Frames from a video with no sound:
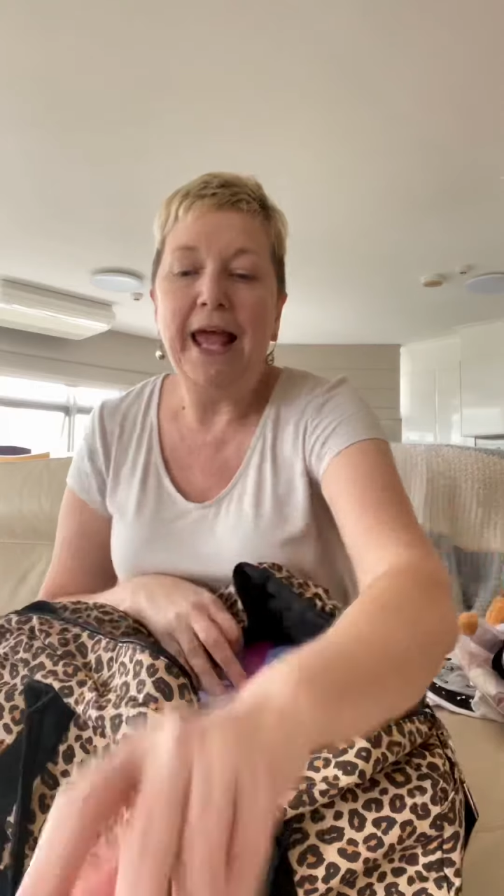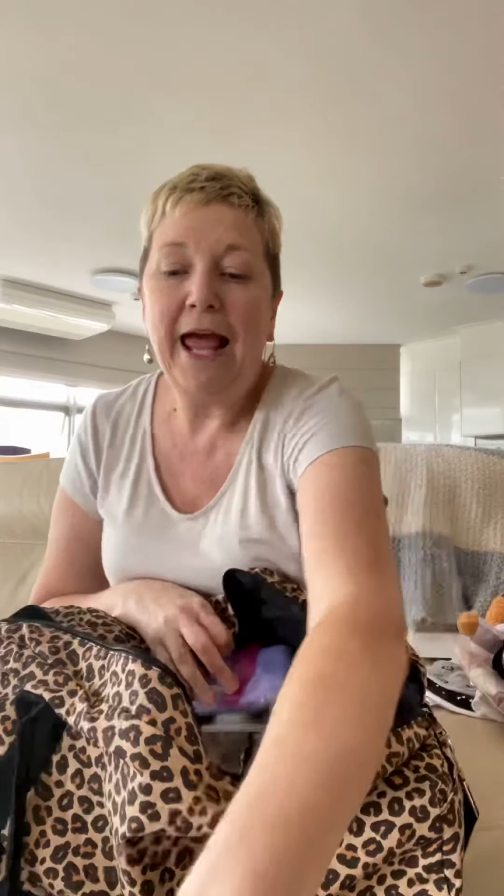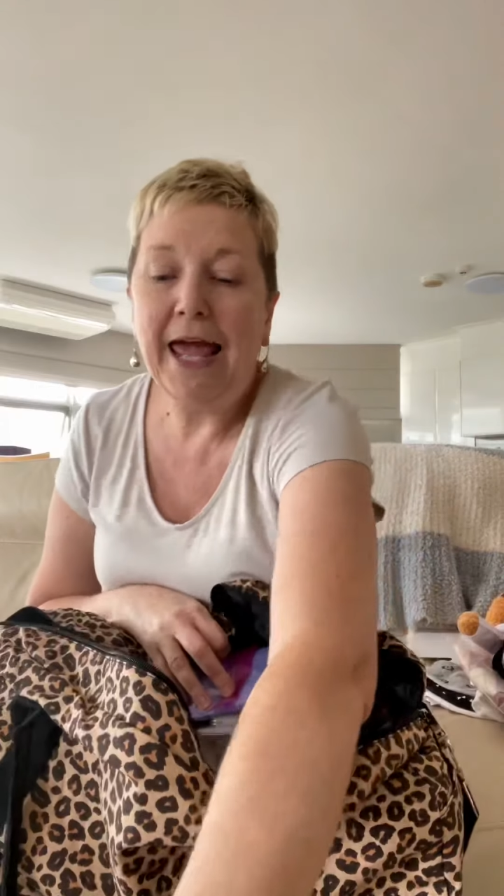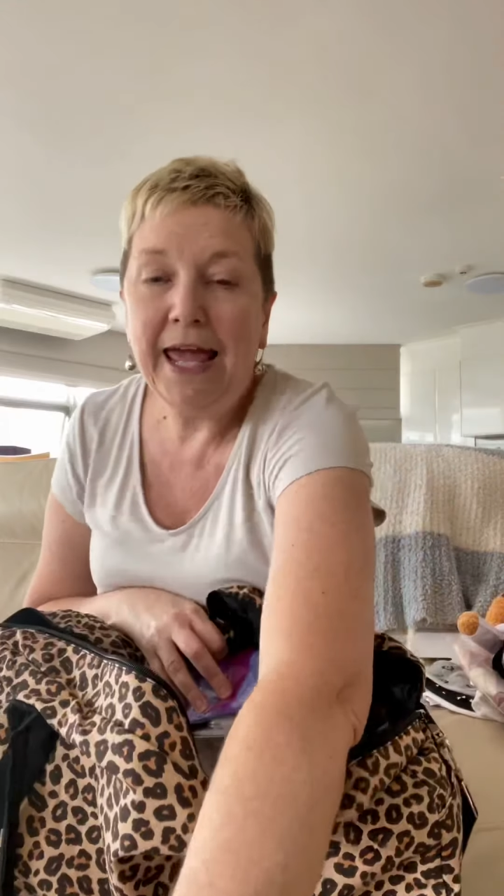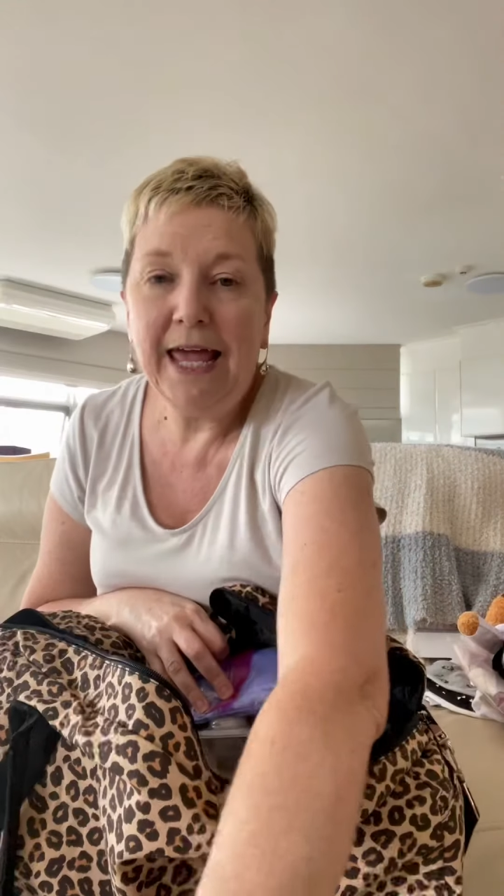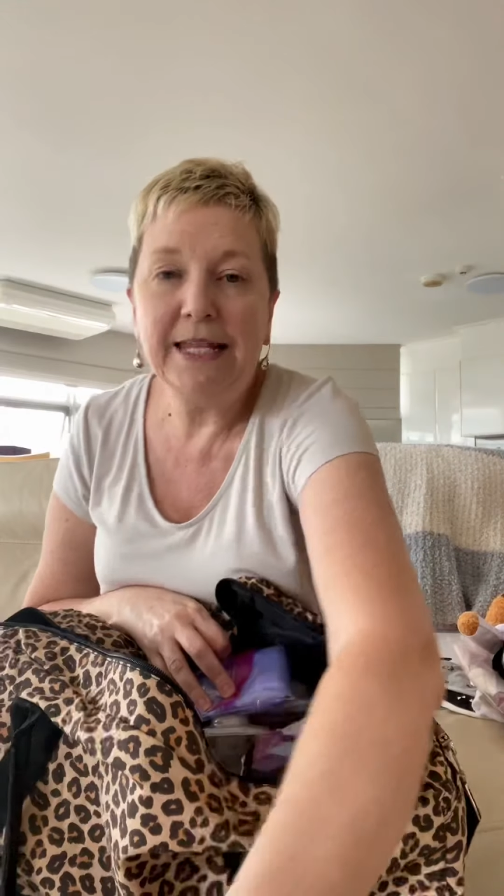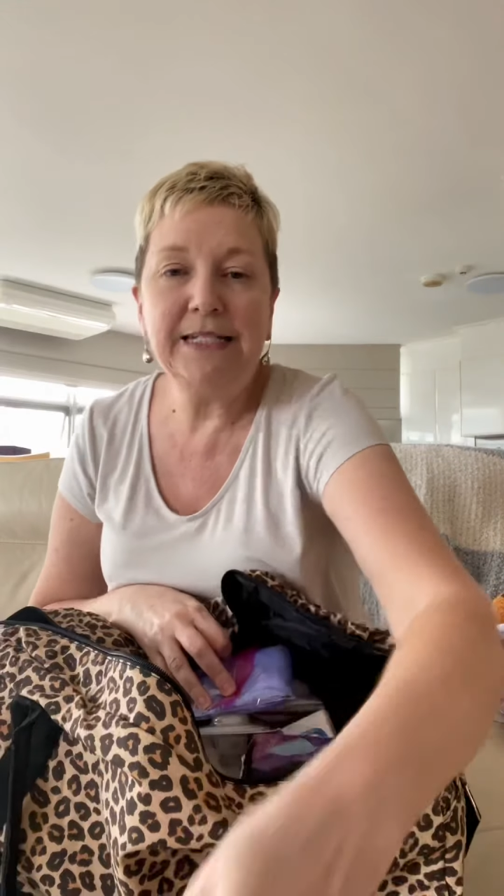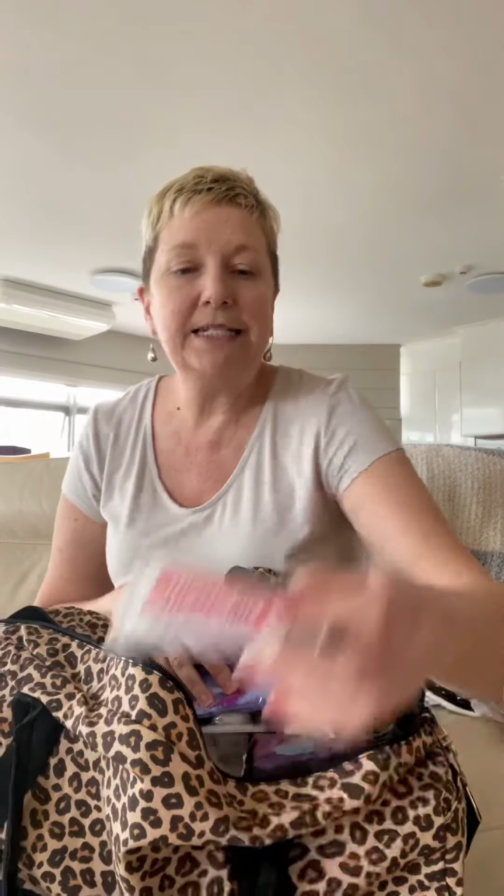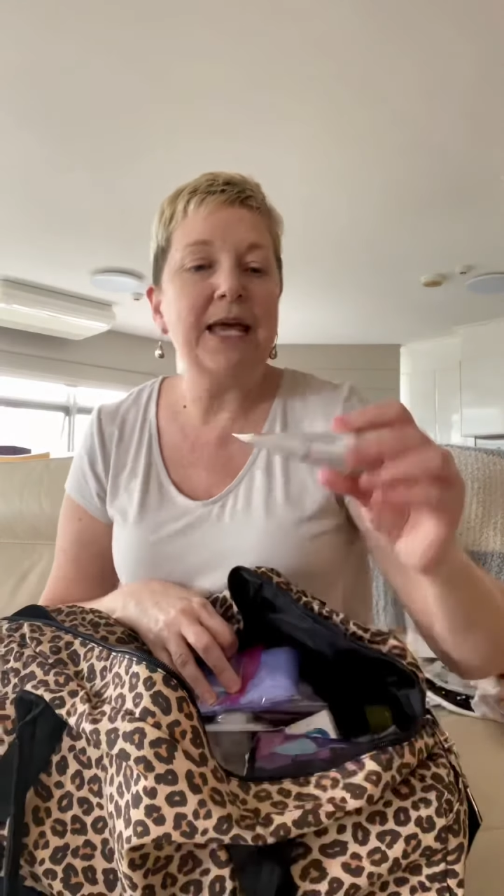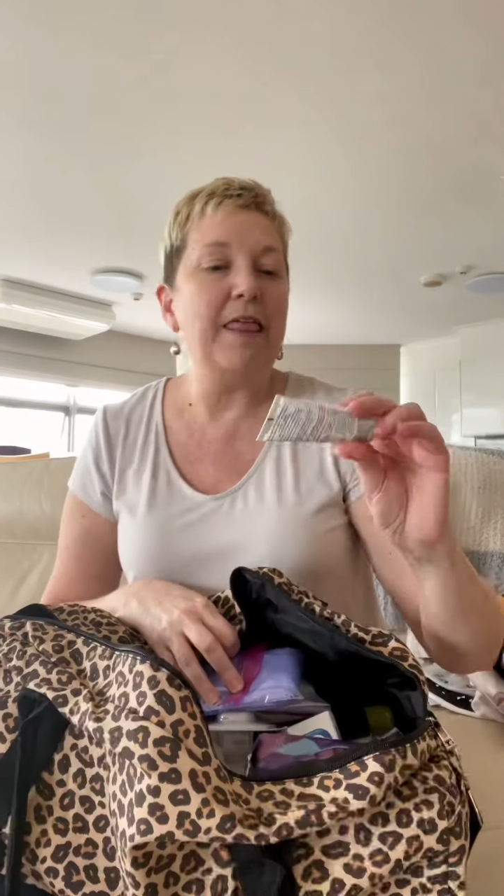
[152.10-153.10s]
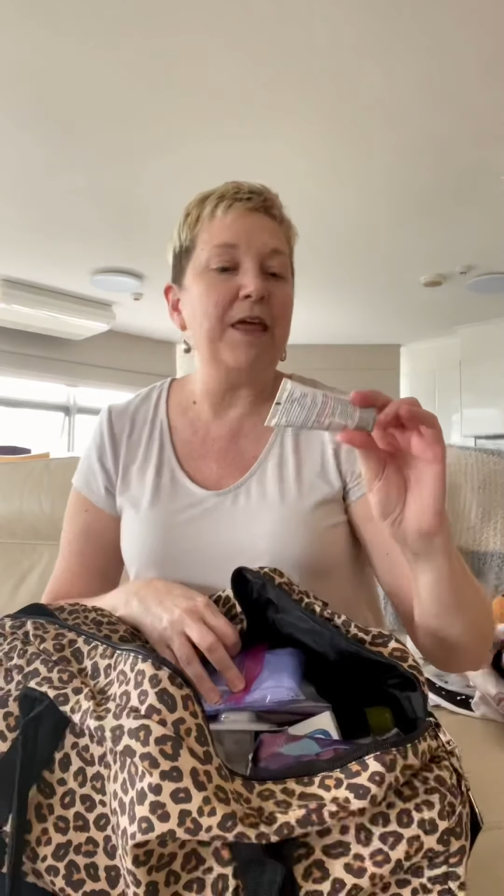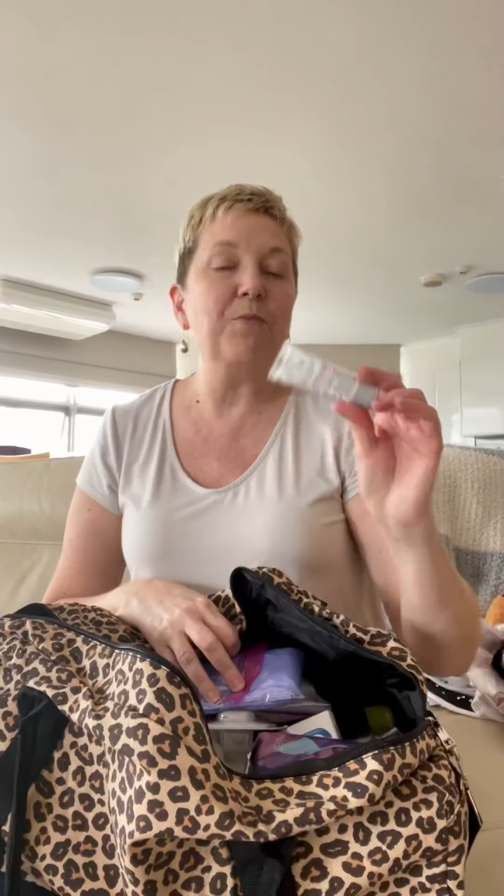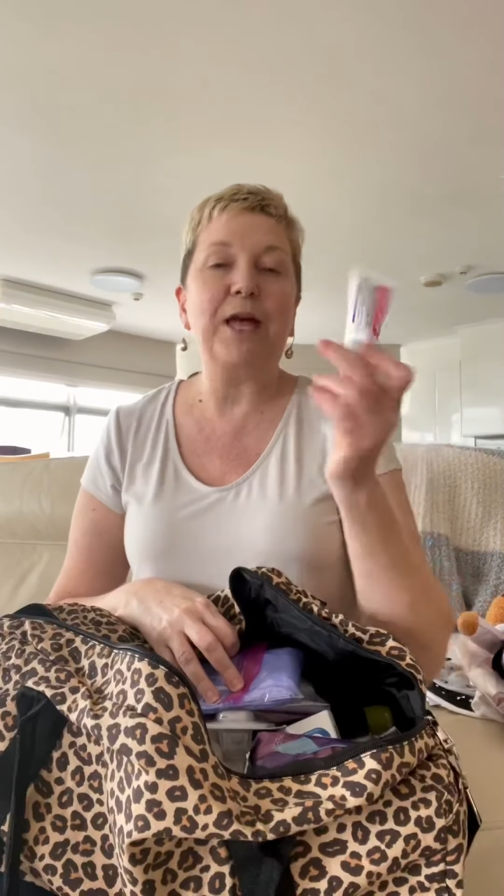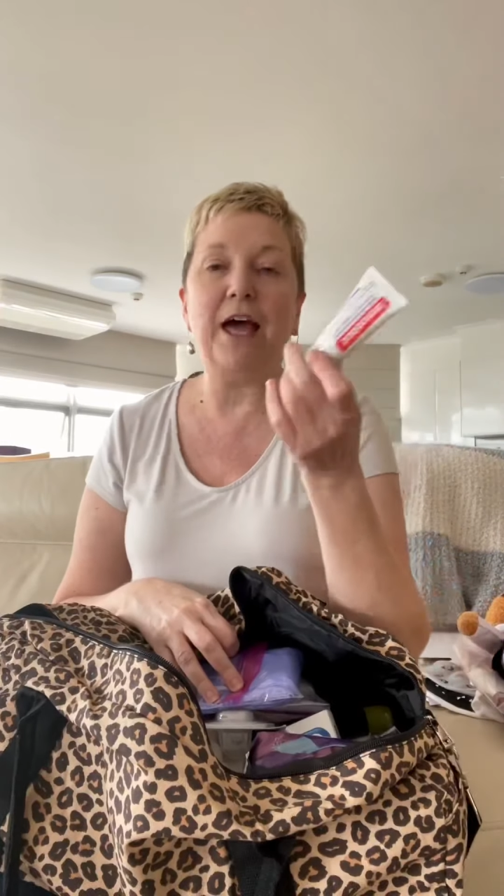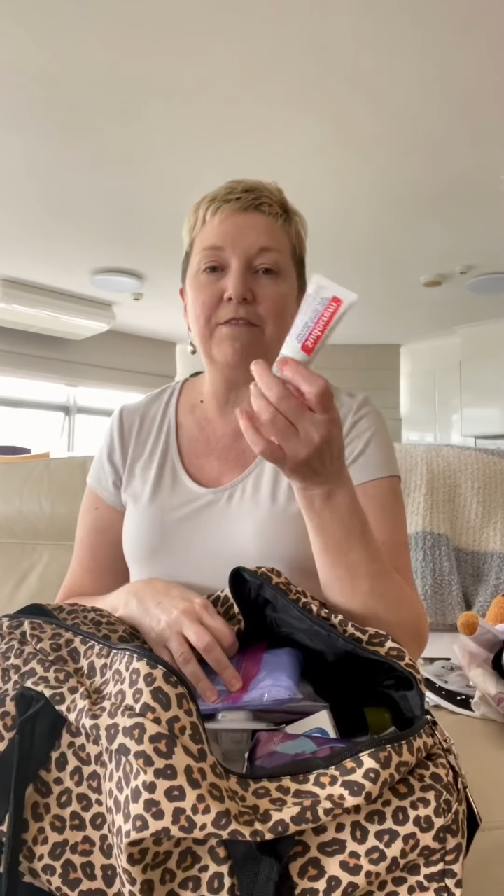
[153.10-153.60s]
And then
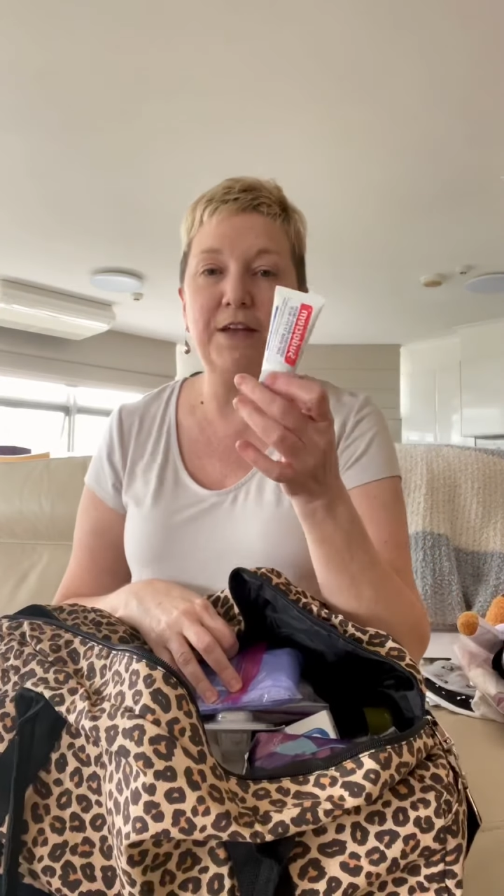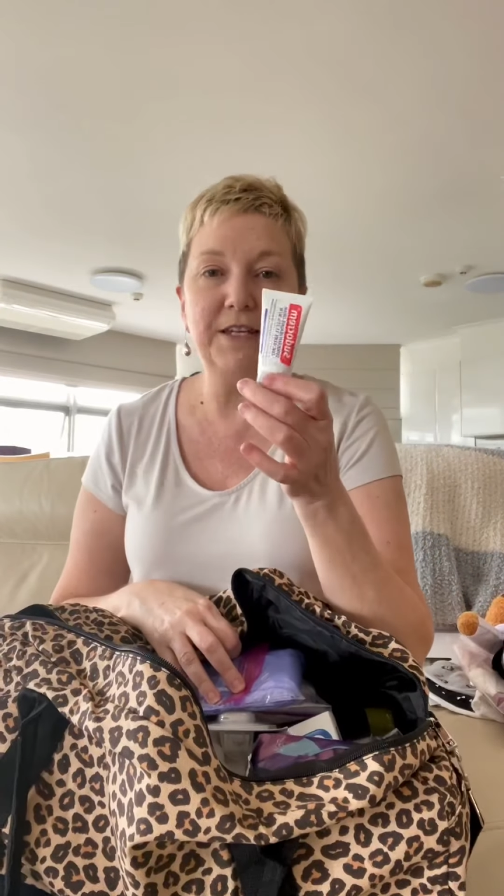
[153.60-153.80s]
we have